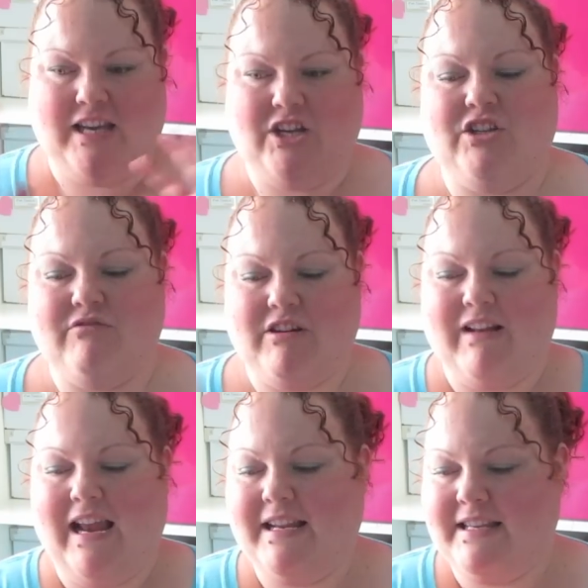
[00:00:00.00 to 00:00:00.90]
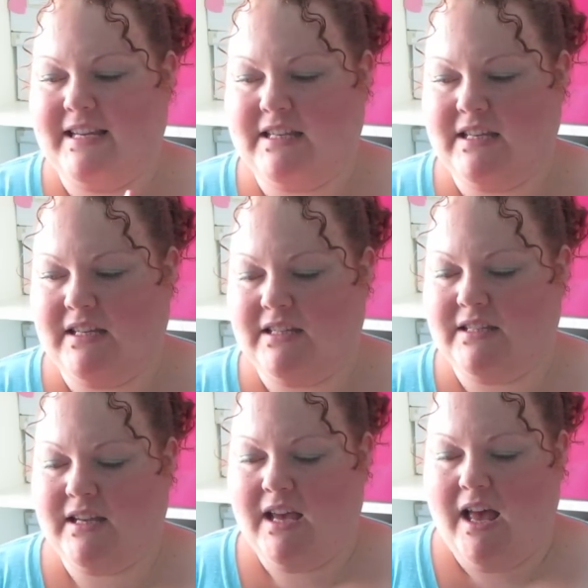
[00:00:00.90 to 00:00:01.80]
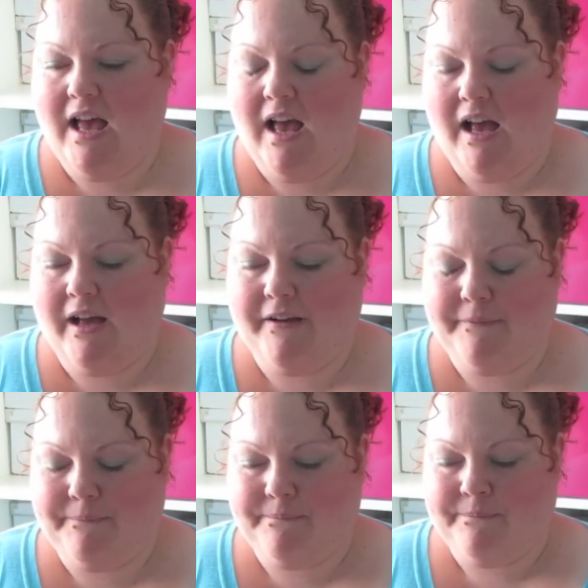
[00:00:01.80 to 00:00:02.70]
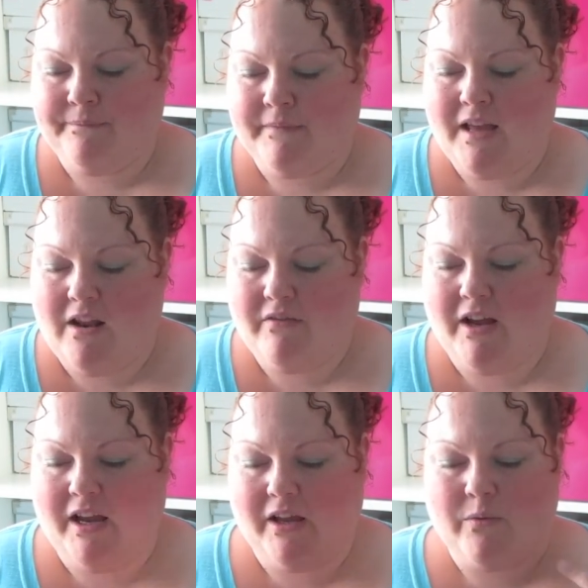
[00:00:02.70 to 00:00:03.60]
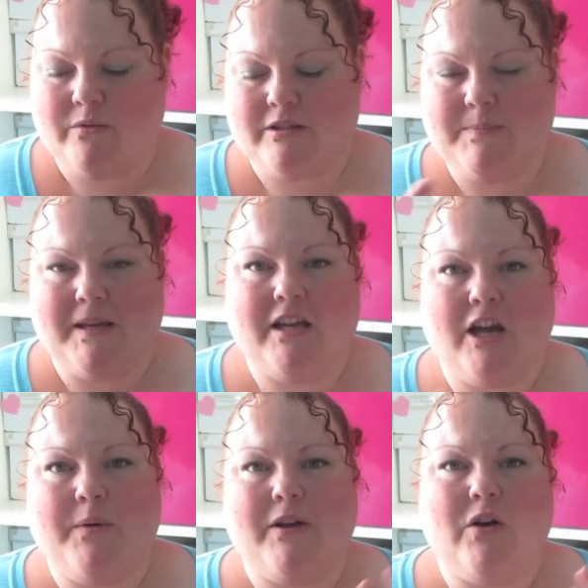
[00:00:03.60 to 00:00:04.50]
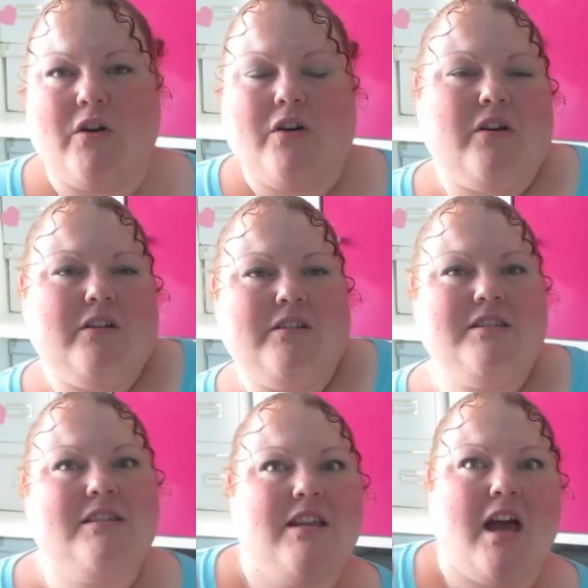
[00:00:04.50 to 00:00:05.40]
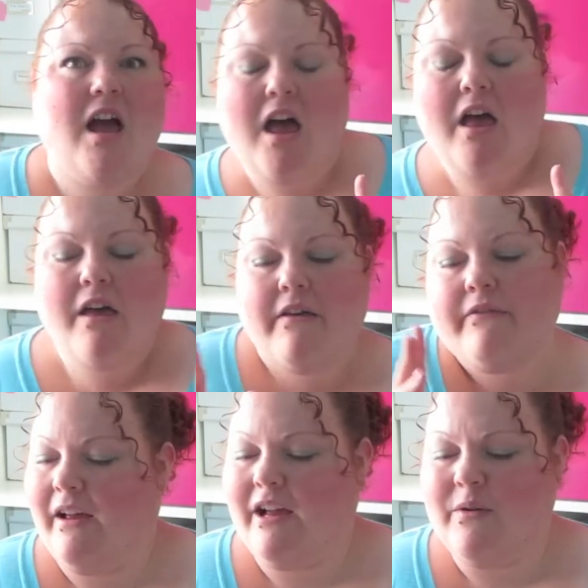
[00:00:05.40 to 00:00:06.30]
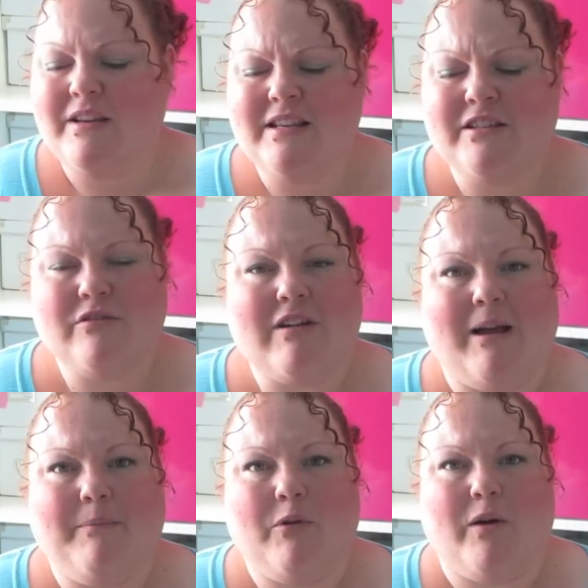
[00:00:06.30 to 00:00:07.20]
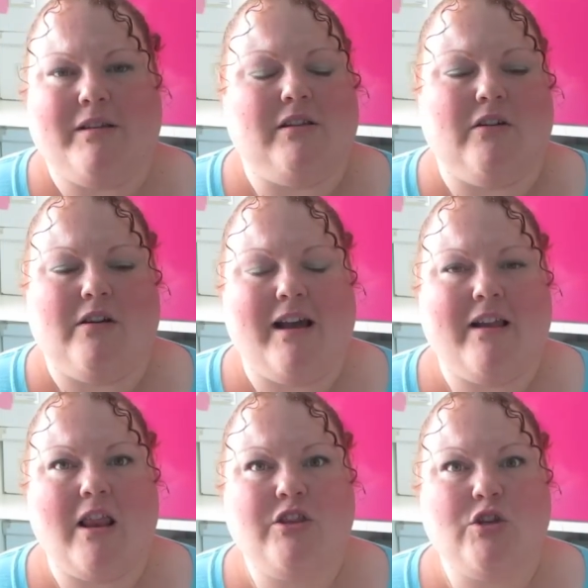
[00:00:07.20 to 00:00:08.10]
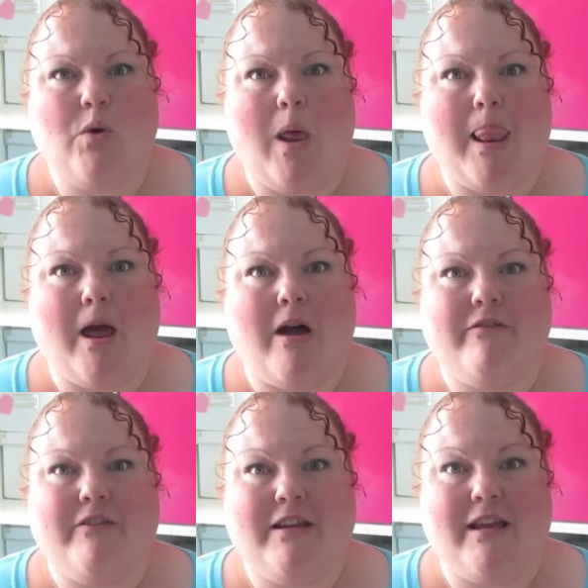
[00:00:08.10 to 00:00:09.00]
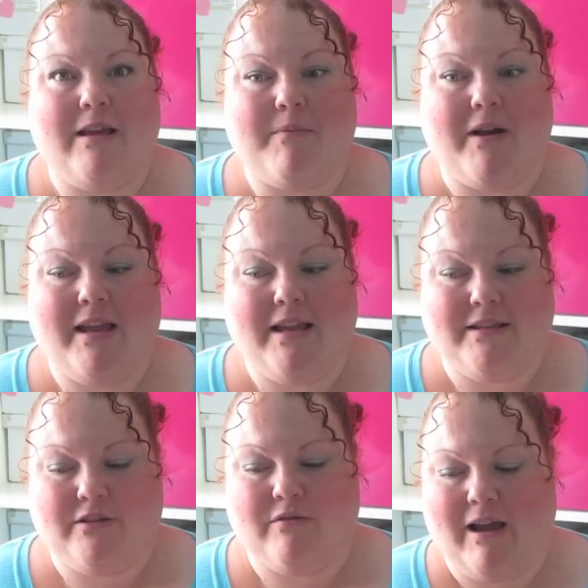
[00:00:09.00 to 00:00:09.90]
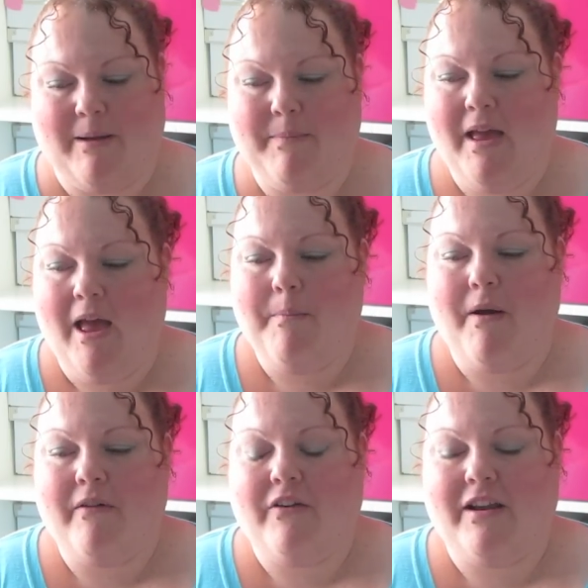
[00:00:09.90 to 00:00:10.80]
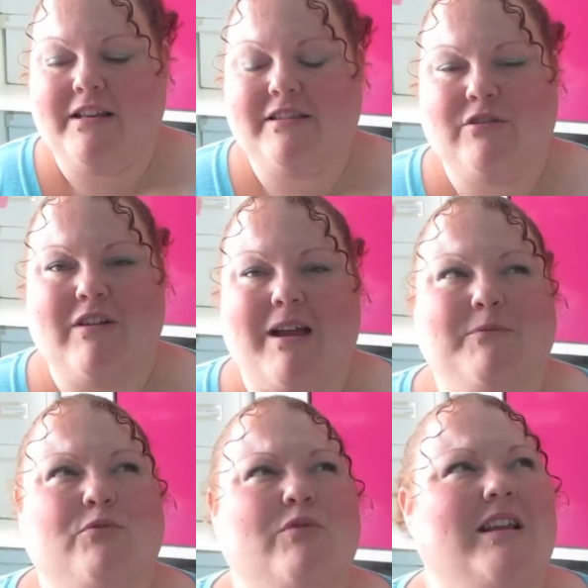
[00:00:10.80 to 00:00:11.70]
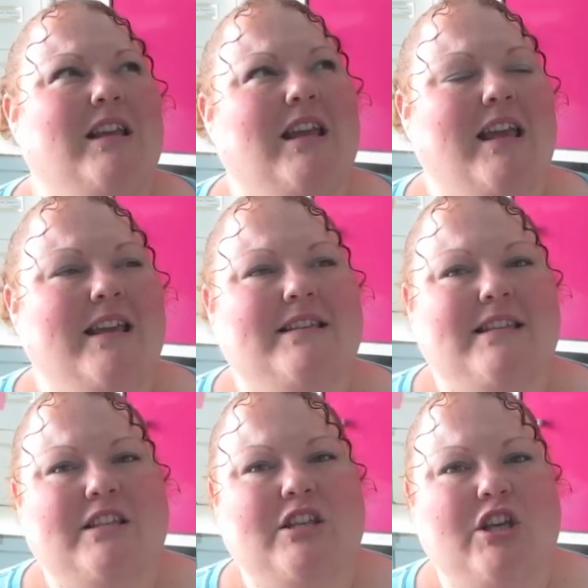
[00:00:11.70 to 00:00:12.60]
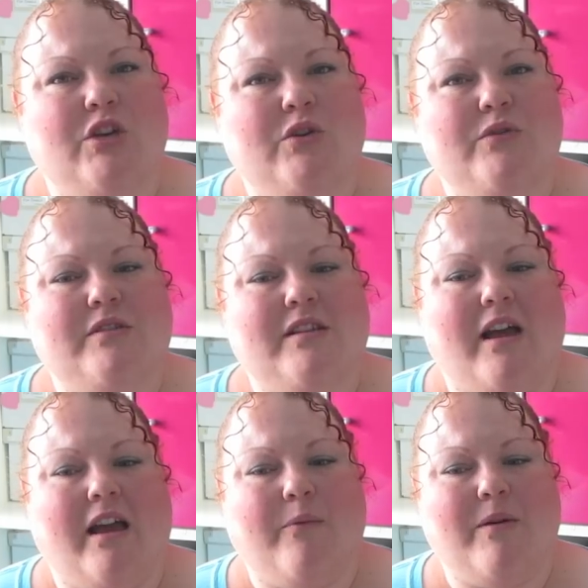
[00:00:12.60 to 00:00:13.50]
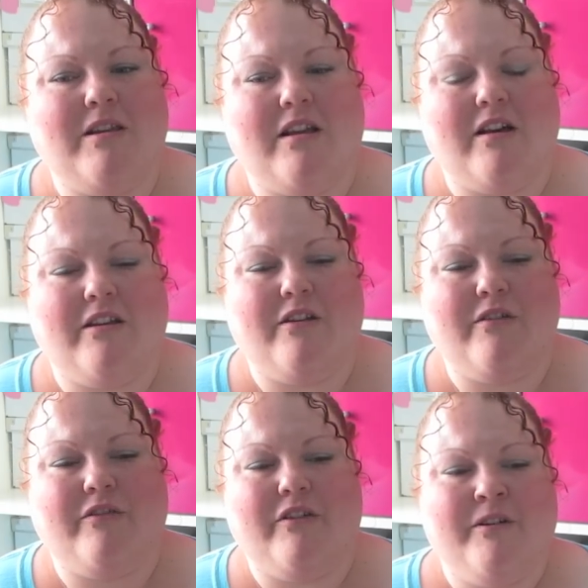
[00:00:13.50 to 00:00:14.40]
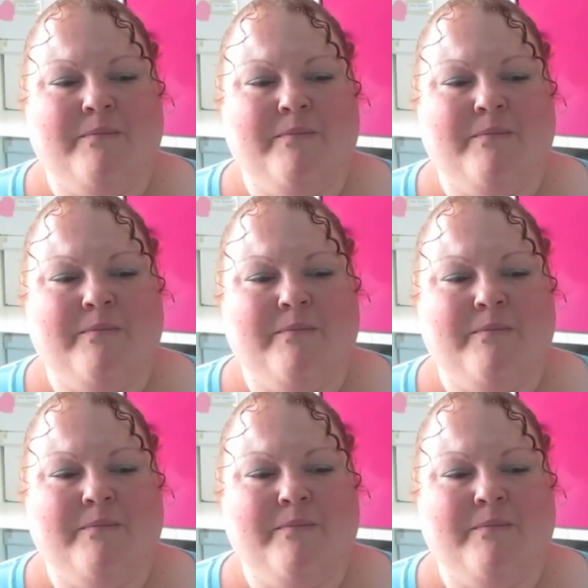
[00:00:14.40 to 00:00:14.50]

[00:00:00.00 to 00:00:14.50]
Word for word: stationery related, and um, kind of like what's been going on and stuff. I go on Instagram quite a lot, and I do love my Instagram, but I find Instagram's really easy to use, like when you're kind of